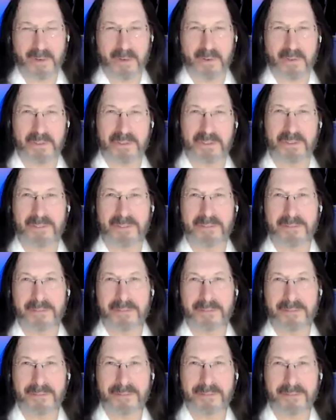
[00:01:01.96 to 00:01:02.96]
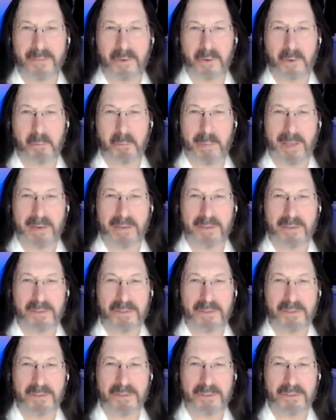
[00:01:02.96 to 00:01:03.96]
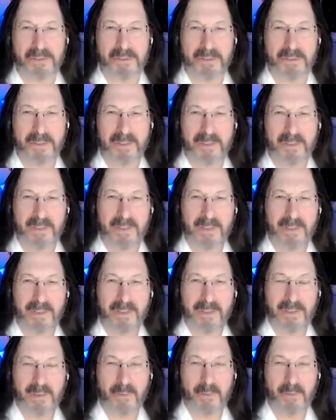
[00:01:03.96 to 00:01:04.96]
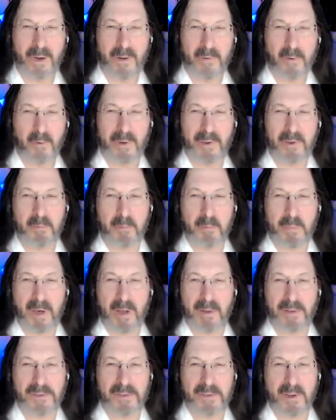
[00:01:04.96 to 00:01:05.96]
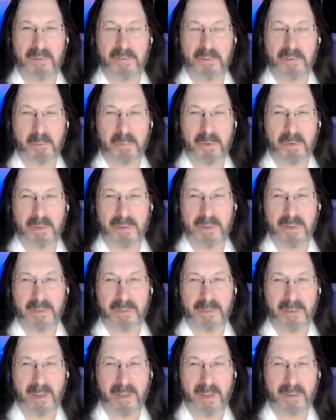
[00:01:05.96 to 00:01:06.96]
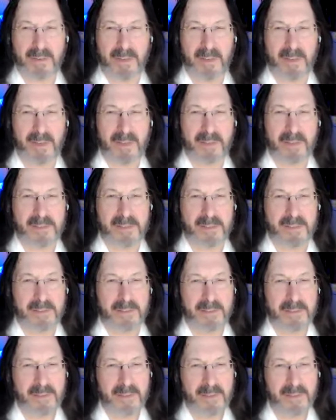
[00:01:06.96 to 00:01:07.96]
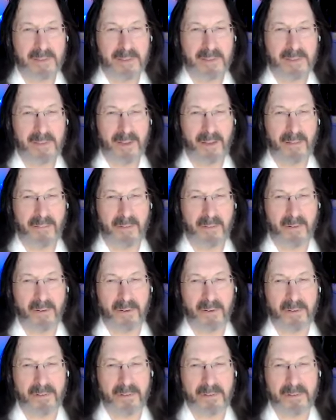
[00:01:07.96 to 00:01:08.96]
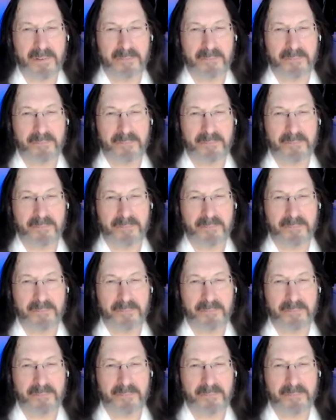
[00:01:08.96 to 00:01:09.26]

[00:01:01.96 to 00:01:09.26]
on a cushion, or a bench whatever way your body's comfortable and at ease on the earth.